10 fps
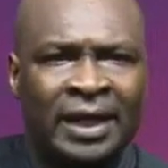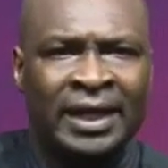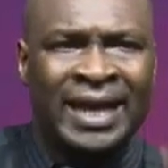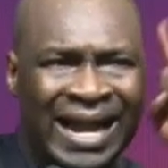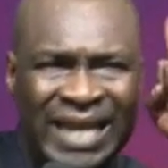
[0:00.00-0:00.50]

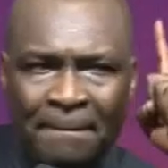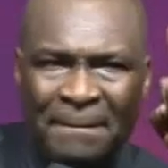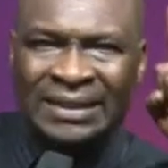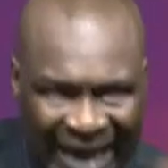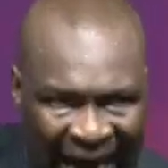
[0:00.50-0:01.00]
He had a
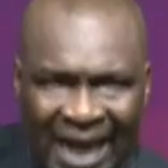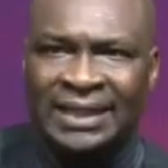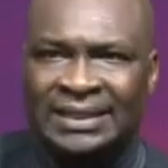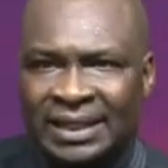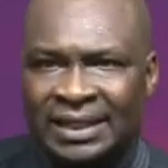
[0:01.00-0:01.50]

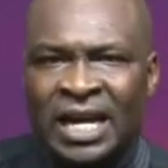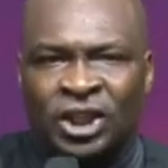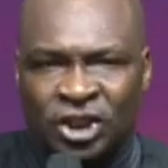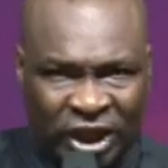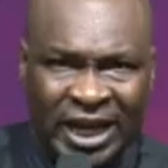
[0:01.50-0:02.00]
mentality.
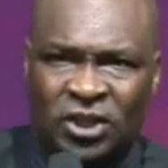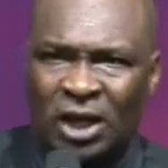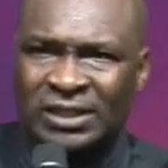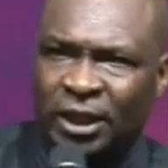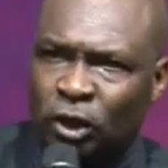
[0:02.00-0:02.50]

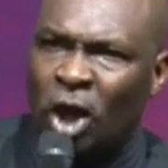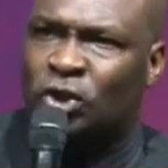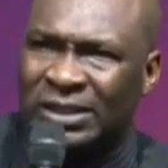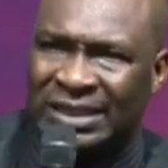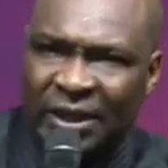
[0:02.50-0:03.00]
Jesus did not
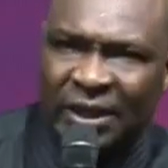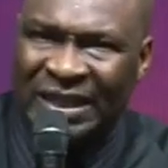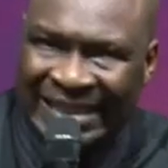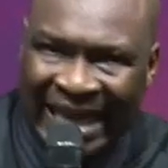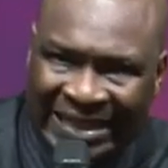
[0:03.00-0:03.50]
just
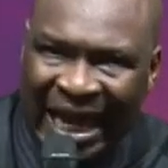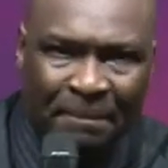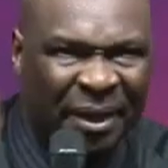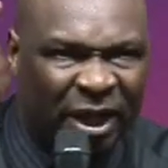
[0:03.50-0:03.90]
defeat Satan